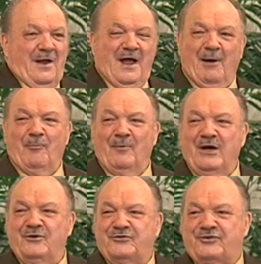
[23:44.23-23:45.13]

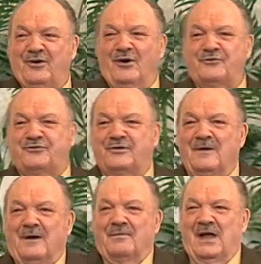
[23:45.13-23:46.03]
Every church
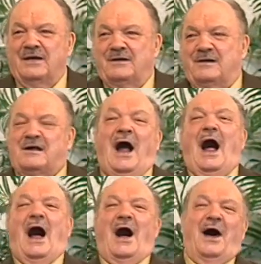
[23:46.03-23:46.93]
that
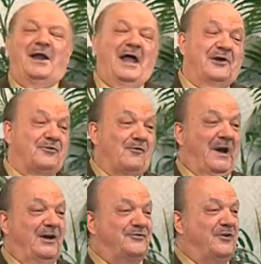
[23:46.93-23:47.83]
God has
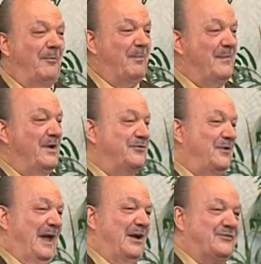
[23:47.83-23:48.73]
raised up in this
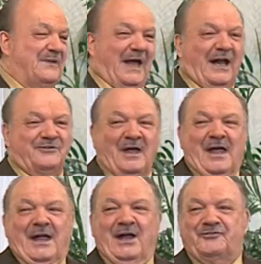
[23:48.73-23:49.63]
last days
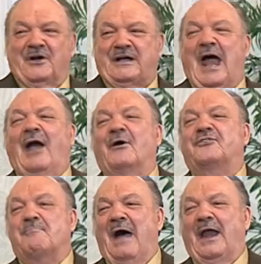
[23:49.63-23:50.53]
is a
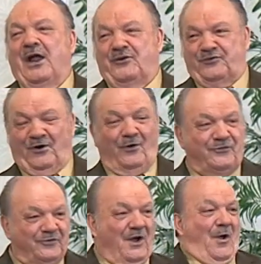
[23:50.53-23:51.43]
charismatic
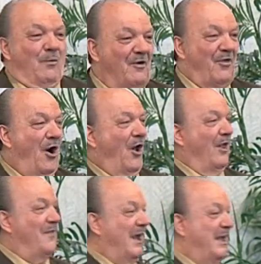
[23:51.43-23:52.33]
church with
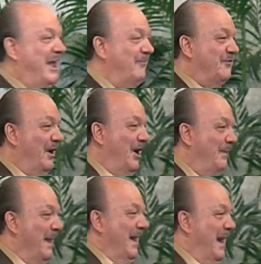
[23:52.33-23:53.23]
all of the gifts in
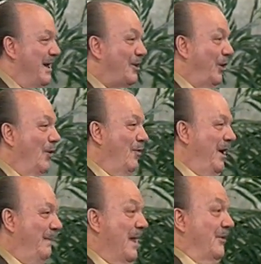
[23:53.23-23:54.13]
it,
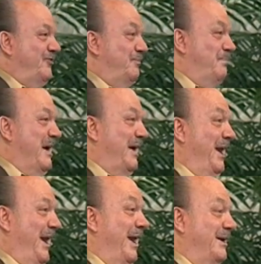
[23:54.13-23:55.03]
including
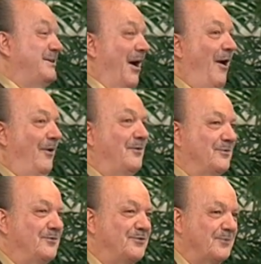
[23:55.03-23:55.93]
speaking in tongues.
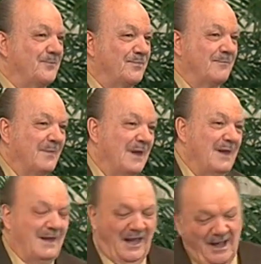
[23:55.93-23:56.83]

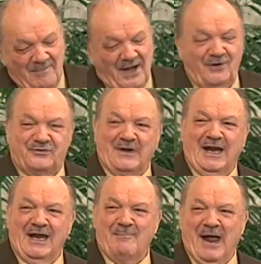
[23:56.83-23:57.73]
How many
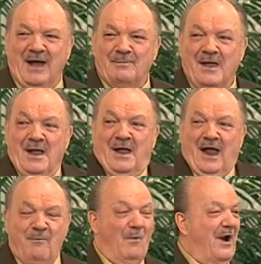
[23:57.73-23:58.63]
say amen?
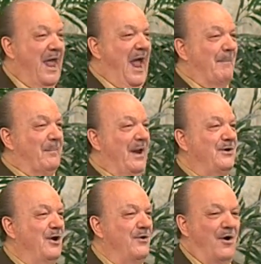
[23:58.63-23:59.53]
And what
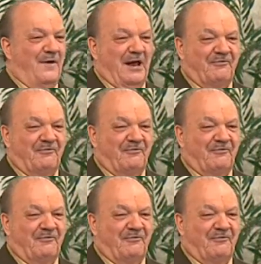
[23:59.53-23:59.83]
happened? You know that